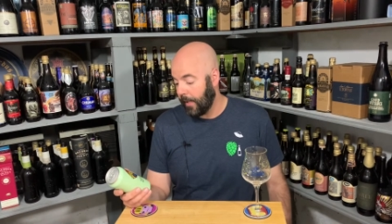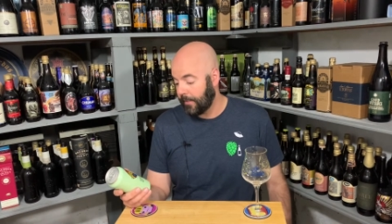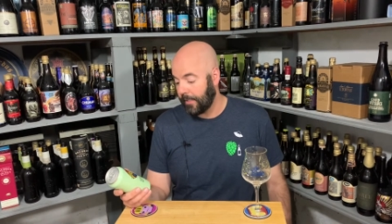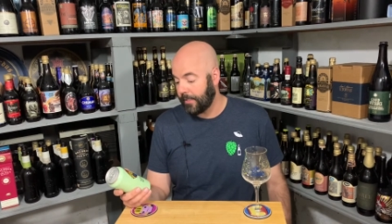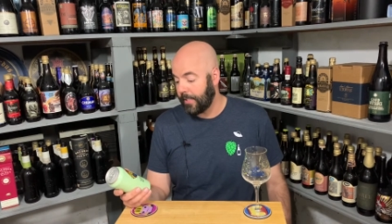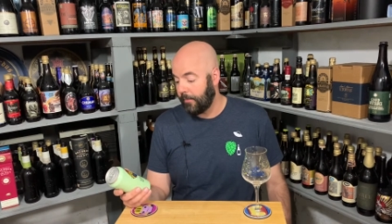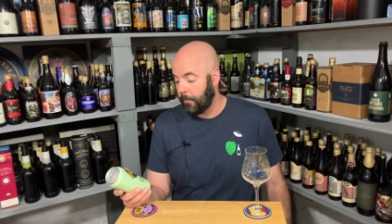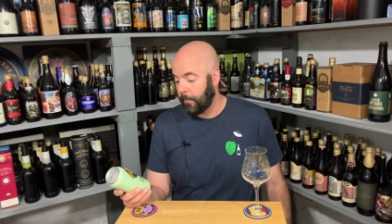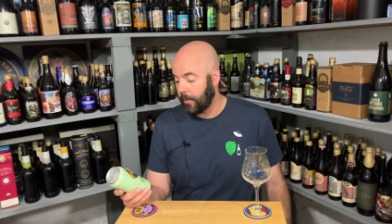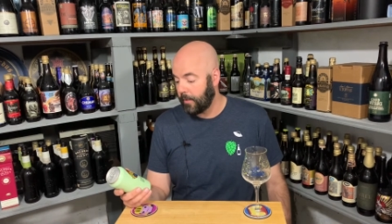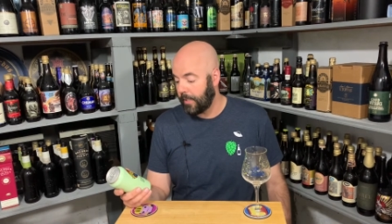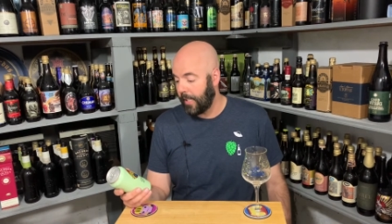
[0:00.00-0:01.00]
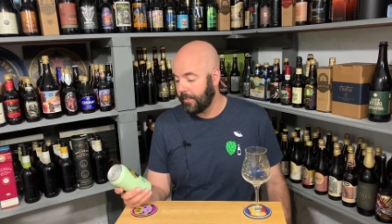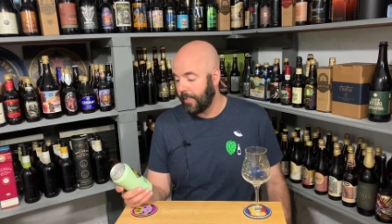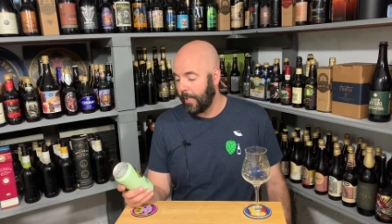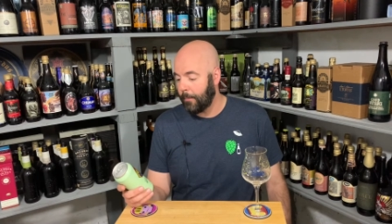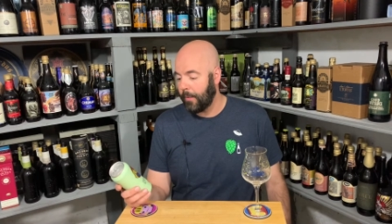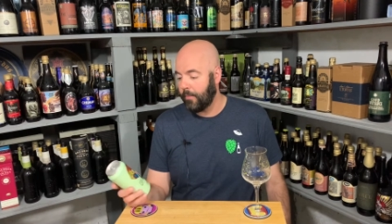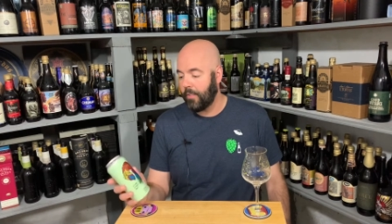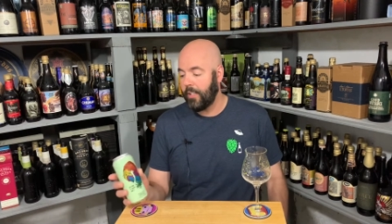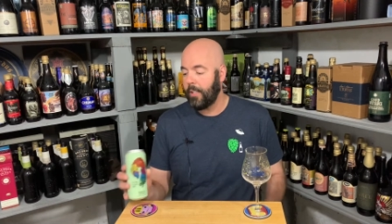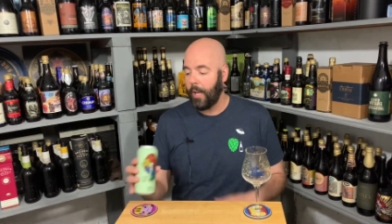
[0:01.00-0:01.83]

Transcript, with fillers: It's at 7% ABV.